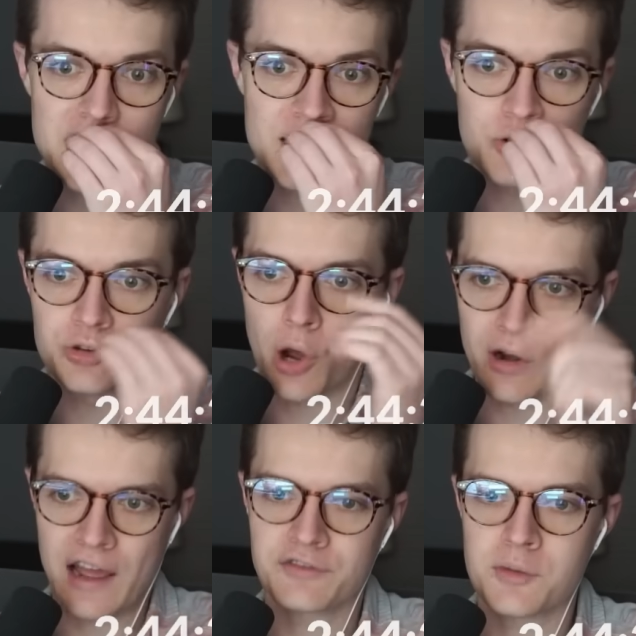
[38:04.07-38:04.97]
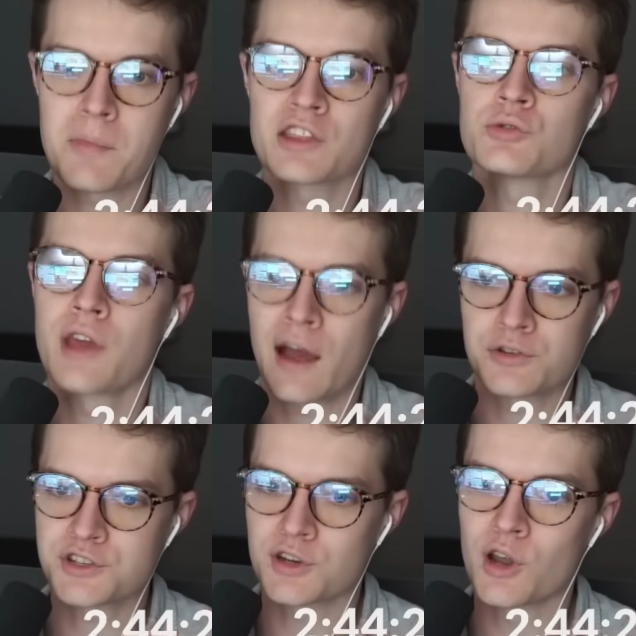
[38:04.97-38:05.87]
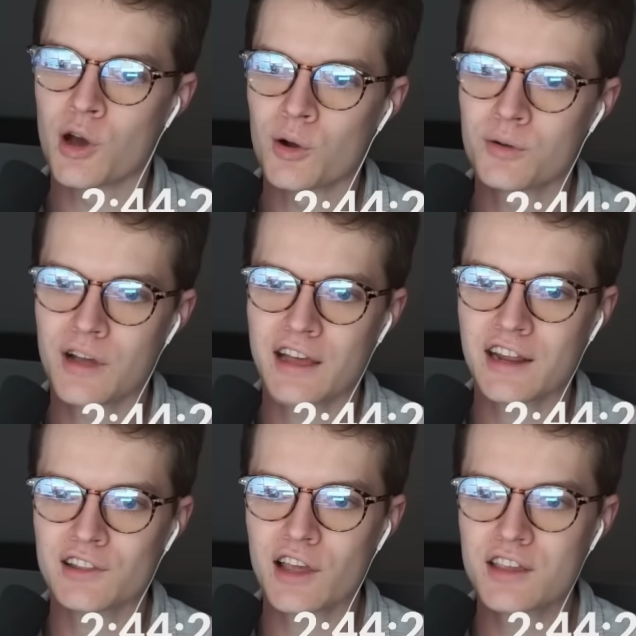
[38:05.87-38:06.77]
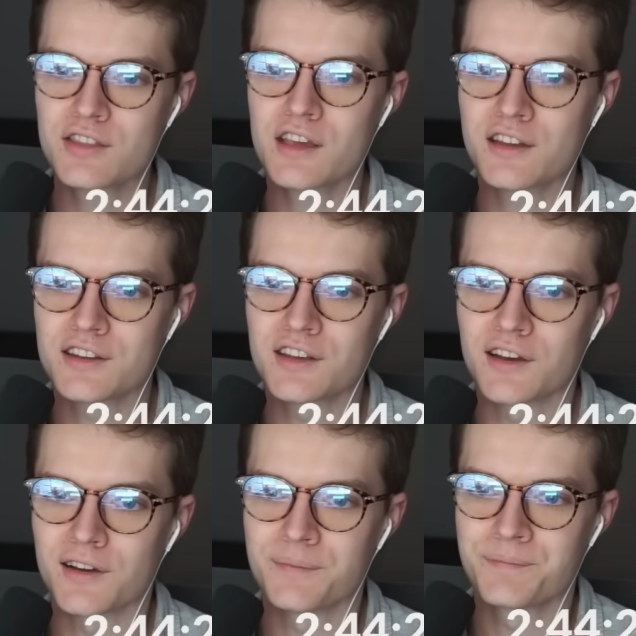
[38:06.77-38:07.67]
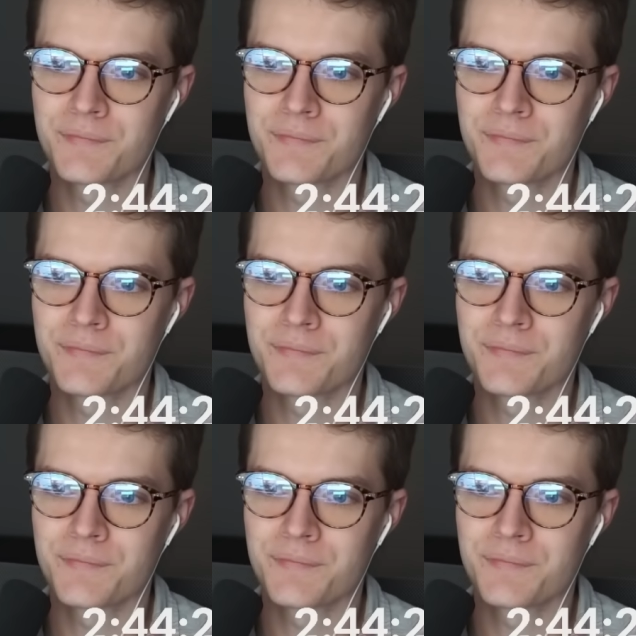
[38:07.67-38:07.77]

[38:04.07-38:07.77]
you don't have to menu down to no, and I like the idea